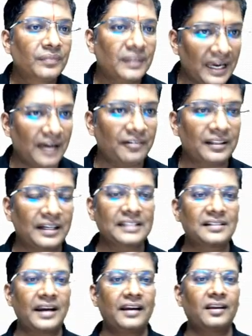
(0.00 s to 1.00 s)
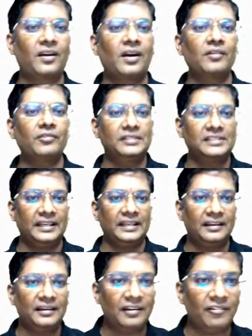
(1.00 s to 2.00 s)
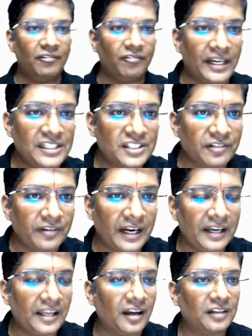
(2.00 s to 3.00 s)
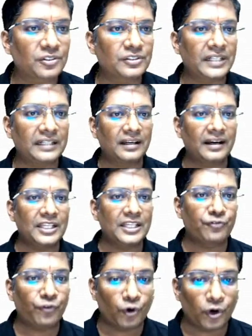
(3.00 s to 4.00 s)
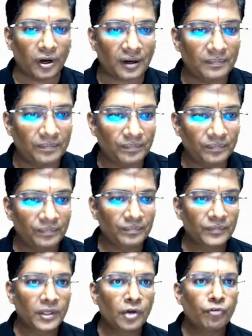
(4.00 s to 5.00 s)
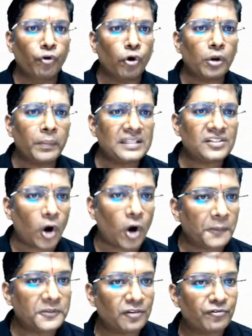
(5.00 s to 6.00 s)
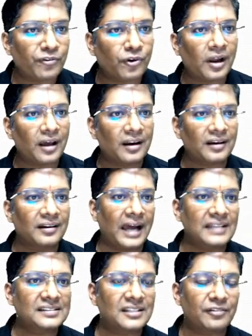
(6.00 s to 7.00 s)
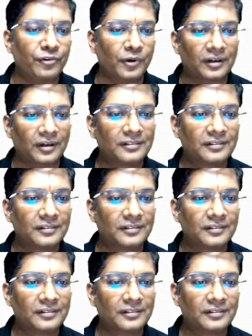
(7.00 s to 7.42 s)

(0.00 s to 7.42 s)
Yeah, whether it is right or wrong, we will see. Vaishnavi Reddy also said that it is 4. 4 means option 4 or answer 4?